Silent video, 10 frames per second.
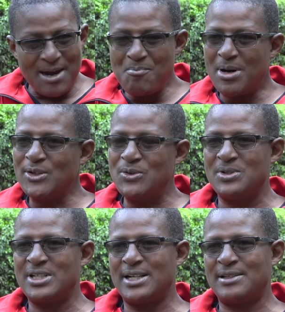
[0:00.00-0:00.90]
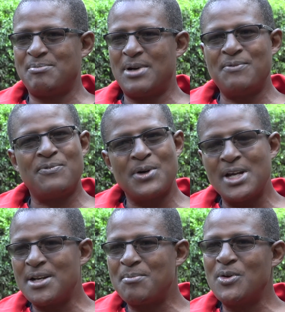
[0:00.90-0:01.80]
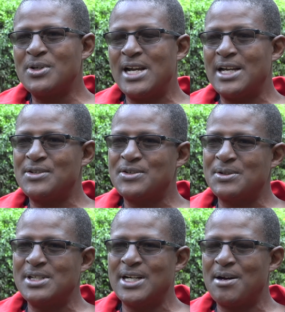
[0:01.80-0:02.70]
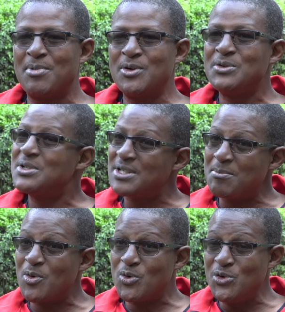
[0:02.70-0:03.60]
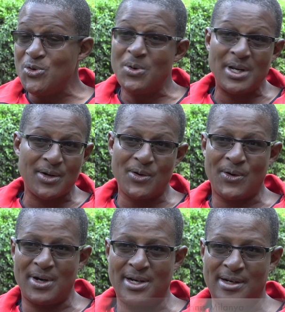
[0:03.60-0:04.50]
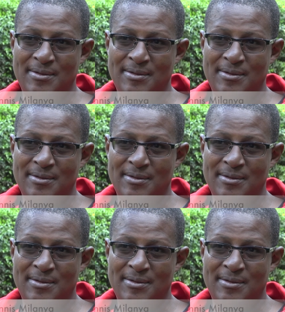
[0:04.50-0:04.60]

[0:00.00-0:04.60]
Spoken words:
Come back to church, man. Forget about guys talking about you. It's about you and God.